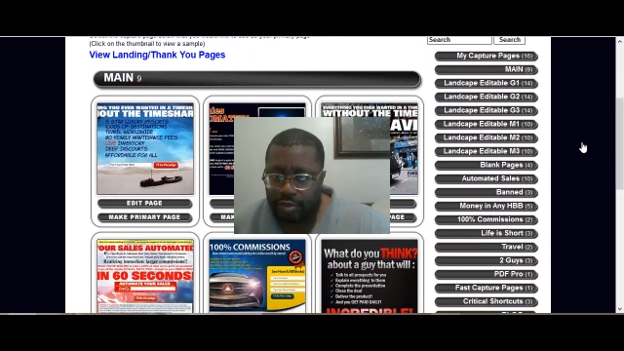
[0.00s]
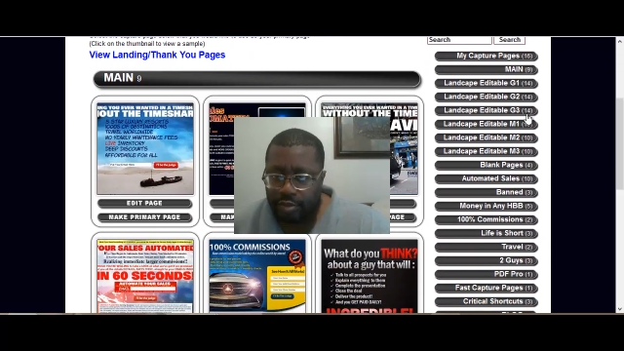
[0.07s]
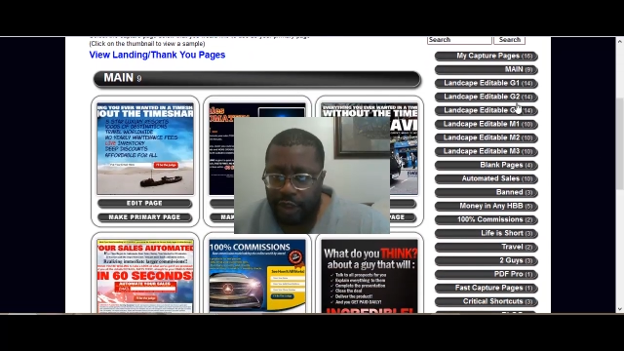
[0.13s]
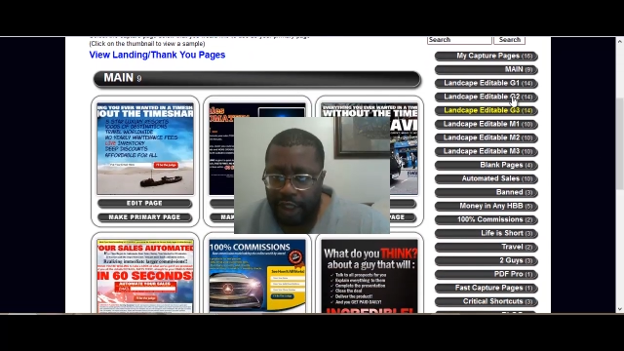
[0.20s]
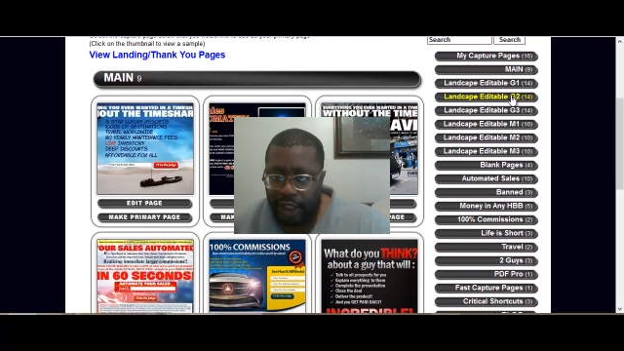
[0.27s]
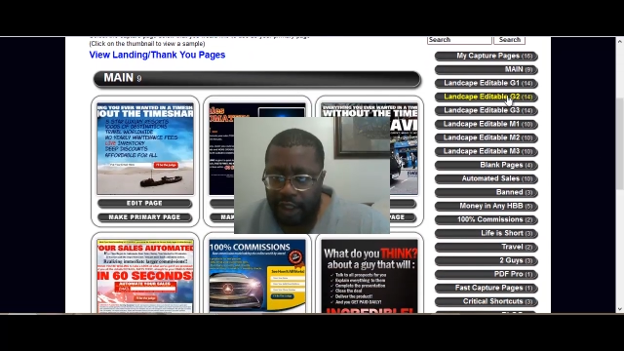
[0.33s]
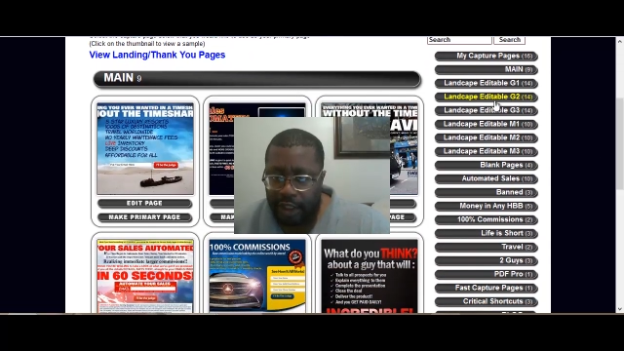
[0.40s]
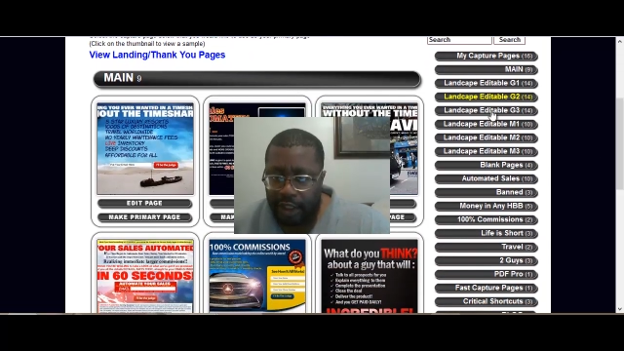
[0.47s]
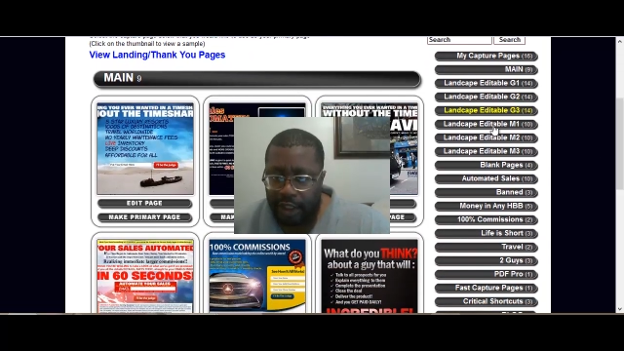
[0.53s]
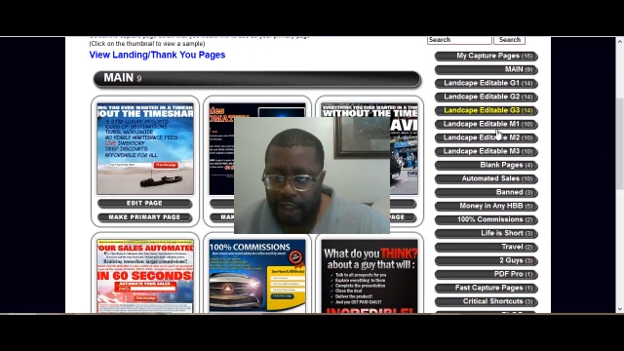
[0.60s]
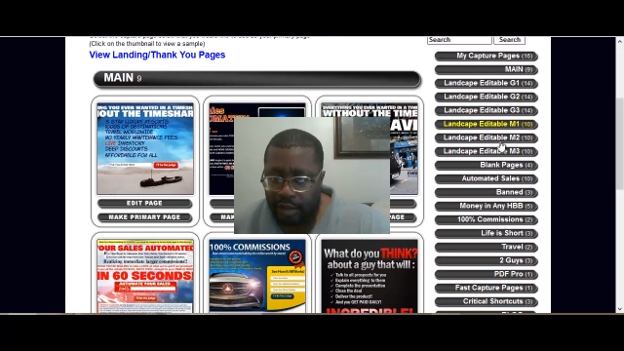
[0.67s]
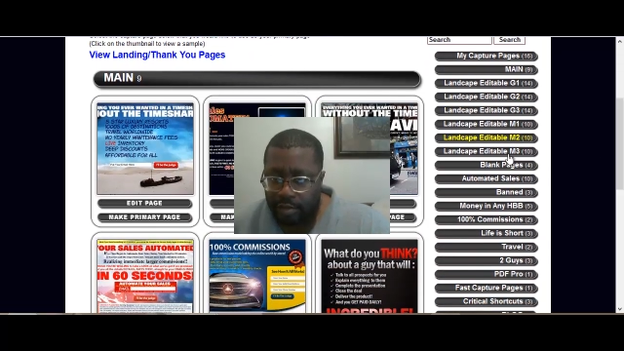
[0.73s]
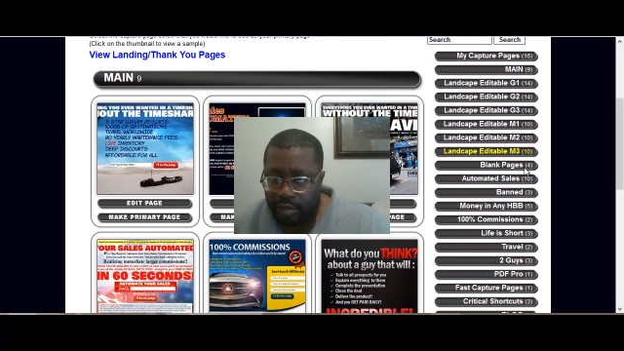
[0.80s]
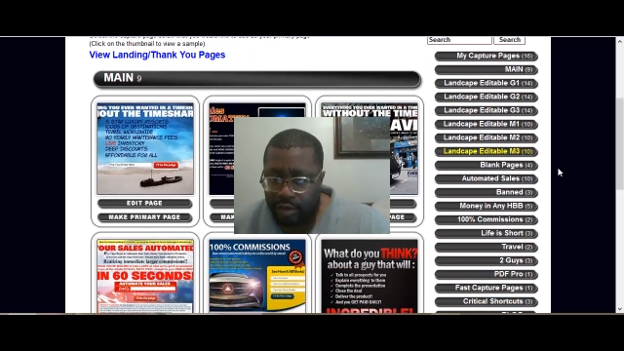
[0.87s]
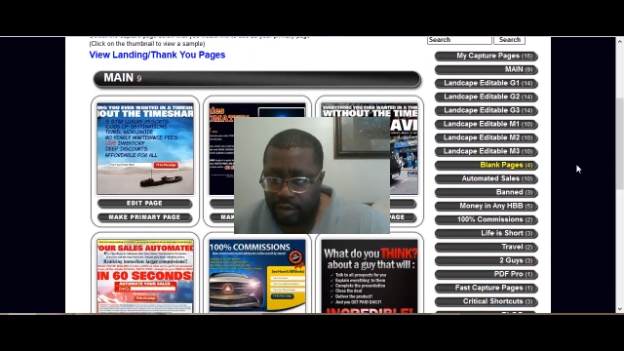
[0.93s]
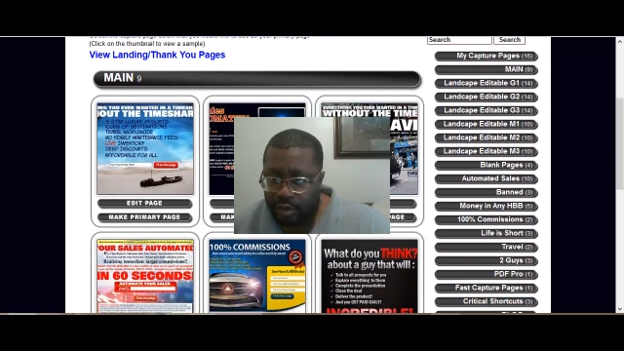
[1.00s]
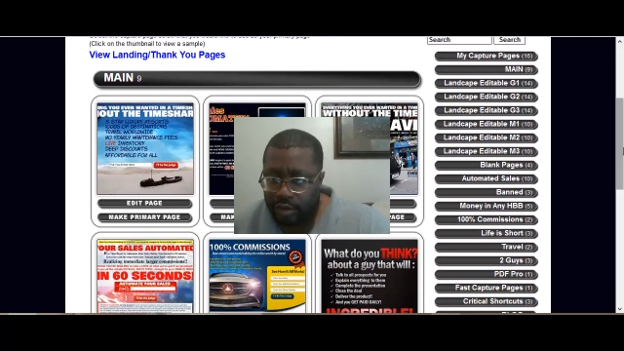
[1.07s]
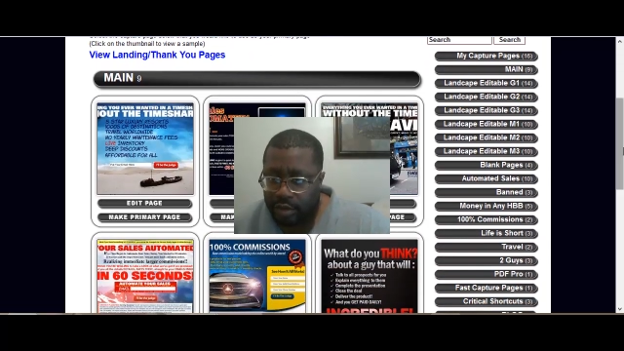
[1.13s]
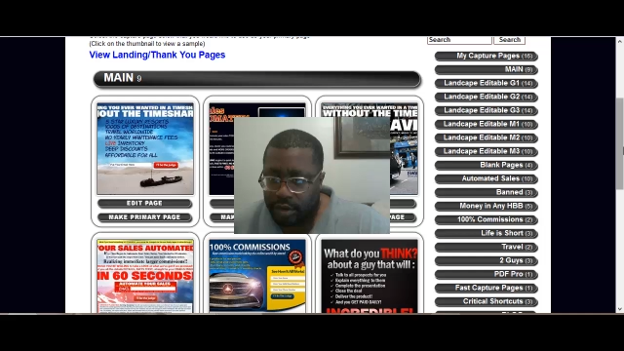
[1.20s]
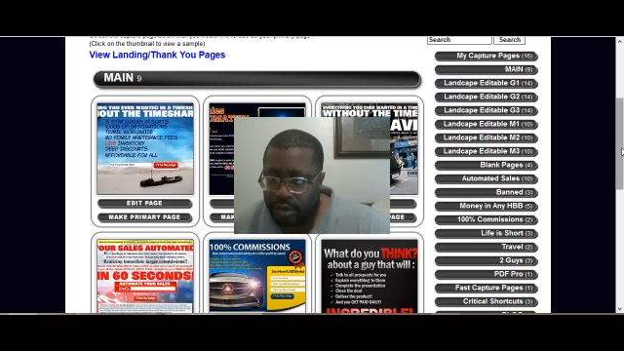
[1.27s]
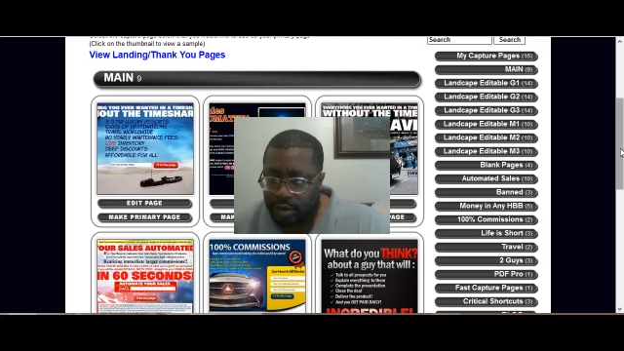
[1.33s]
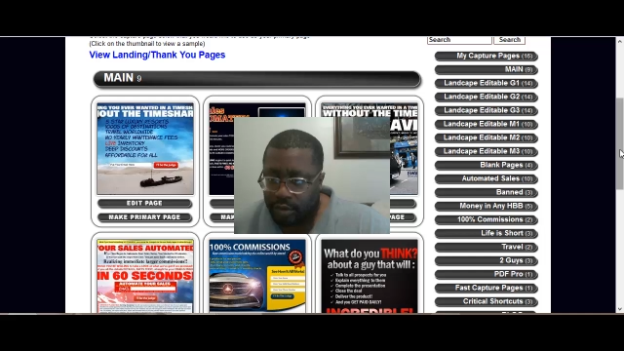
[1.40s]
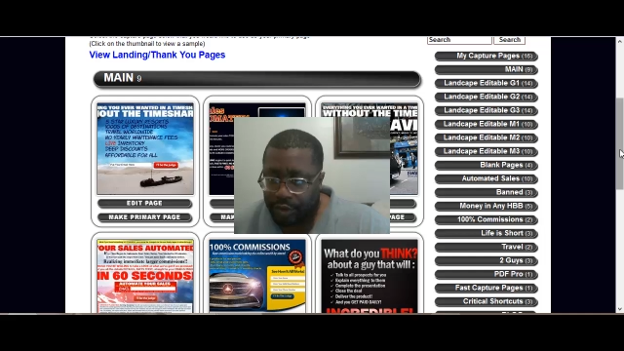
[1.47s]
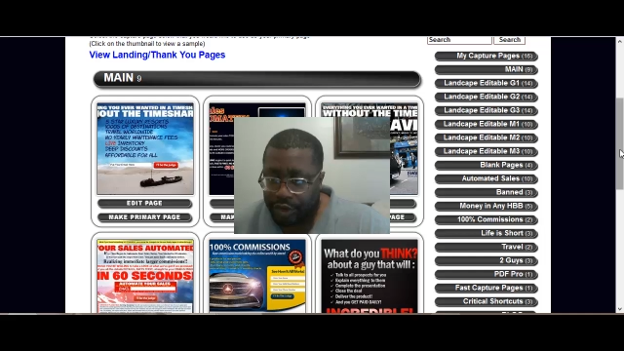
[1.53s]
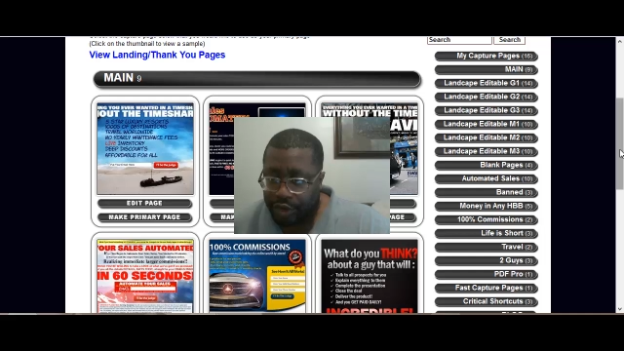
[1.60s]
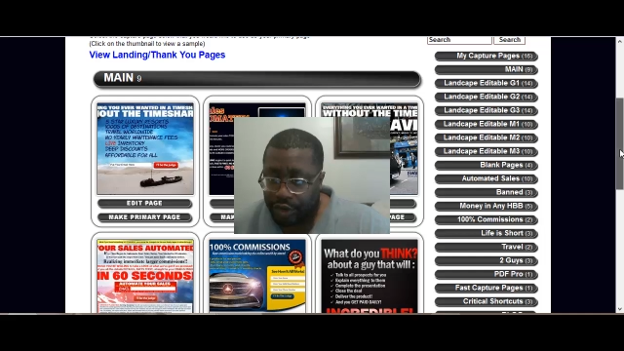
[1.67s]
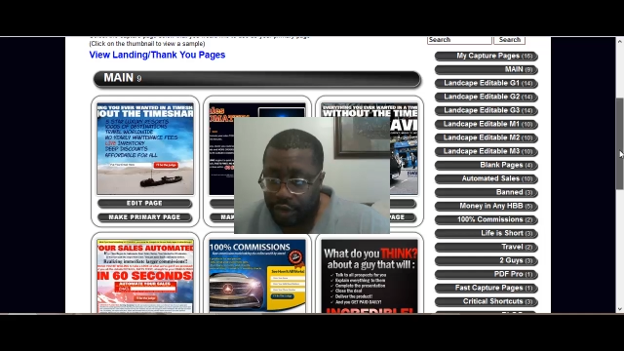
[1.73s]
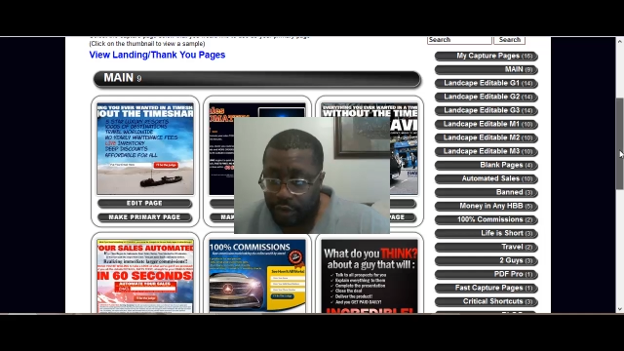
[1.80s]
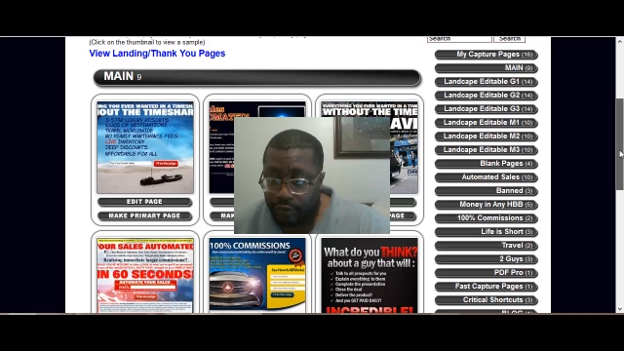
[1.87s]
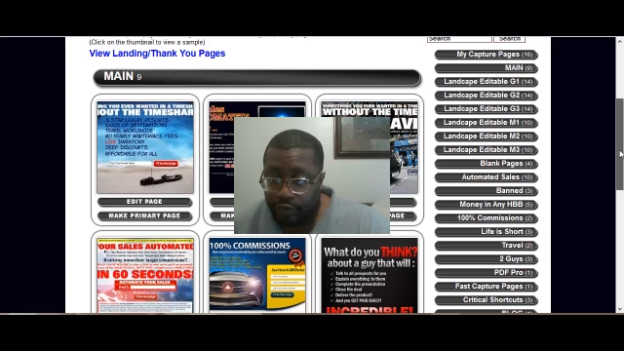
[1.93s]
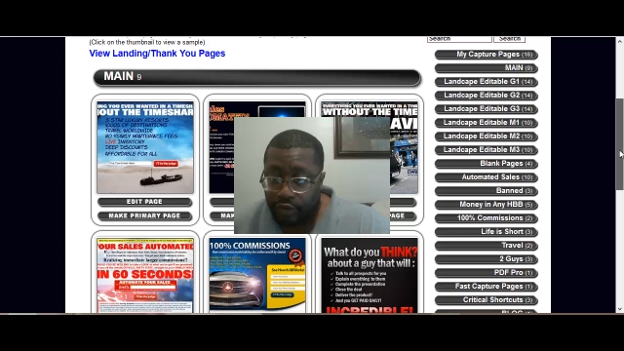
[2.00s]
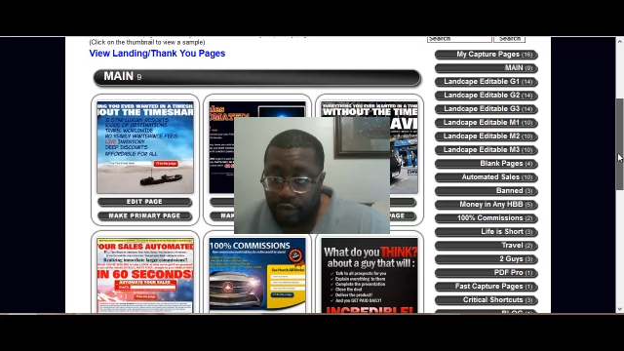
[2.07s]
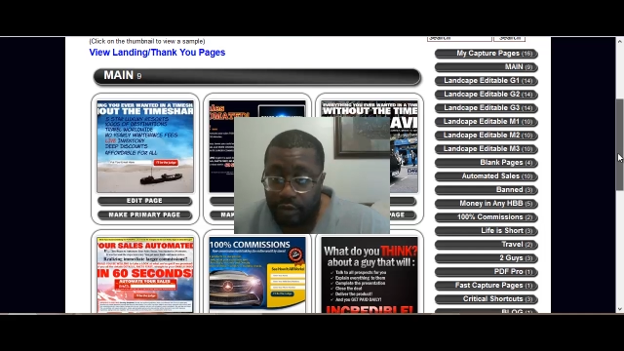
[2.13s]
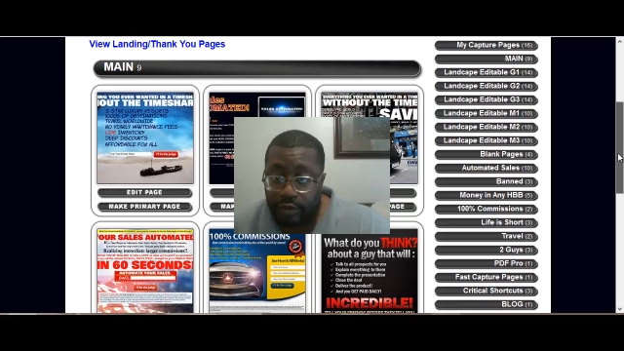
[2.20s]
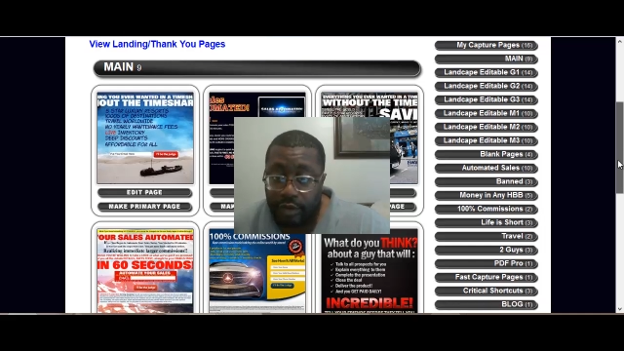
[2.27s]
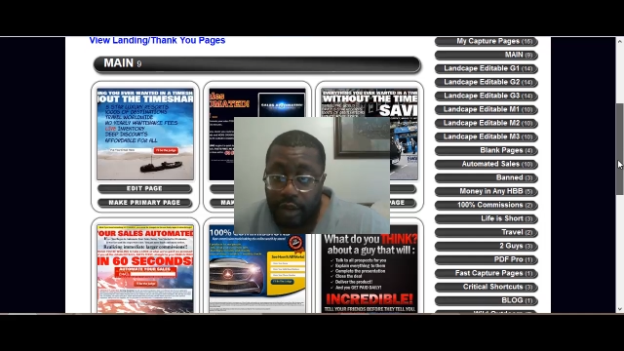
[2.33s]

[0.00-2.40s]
plain and editable, which is good for